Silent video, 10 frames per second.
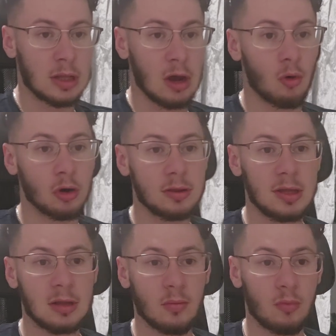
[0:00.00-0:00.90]
And what
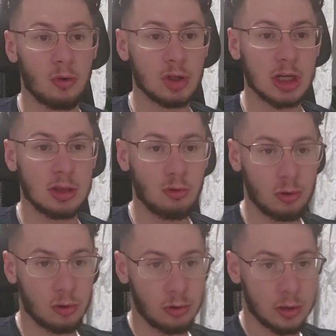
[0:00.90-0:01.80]
did Moshe
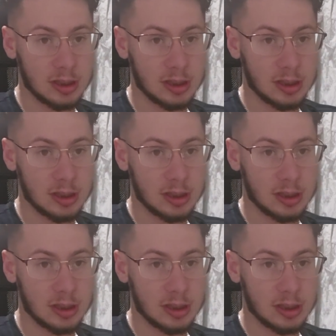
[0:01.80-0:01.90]
do?